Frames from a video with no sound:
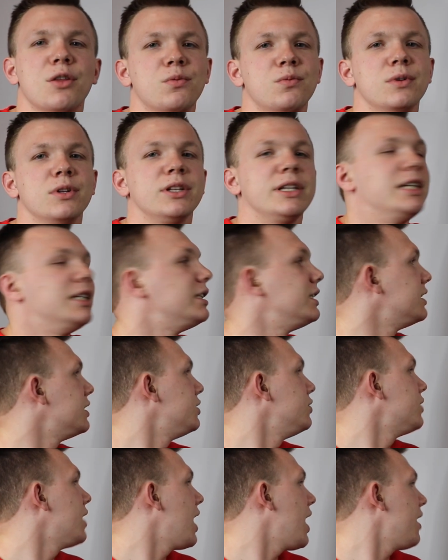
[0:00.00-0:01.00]
It's really easy to
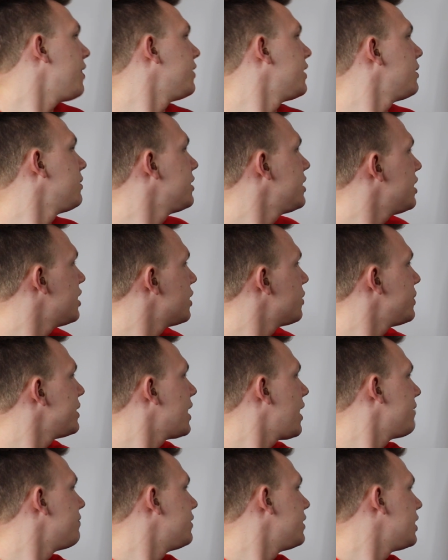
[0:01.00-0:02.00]
do that. And then here
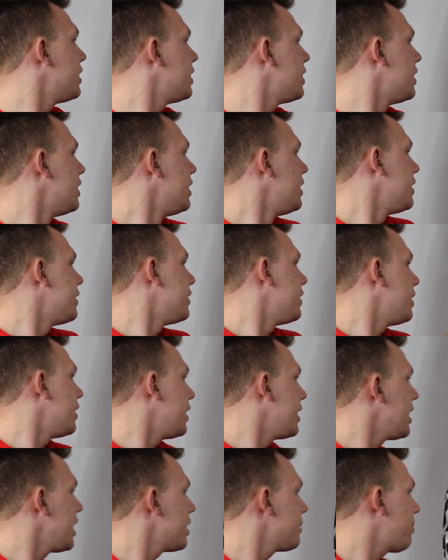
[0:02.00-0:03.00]
we have the
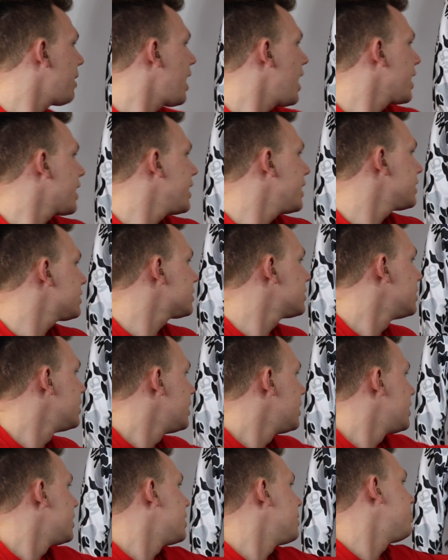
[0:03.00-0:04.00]
hand pockets
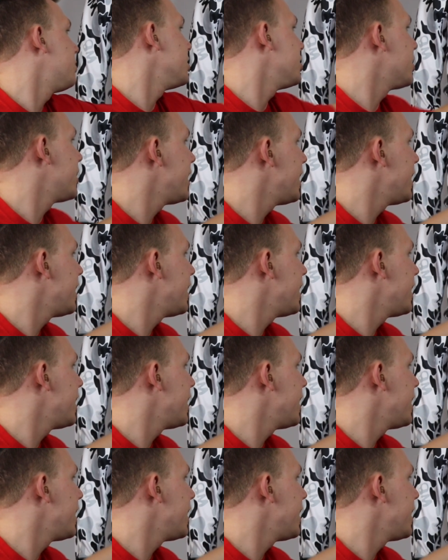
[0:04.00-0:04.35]
to put your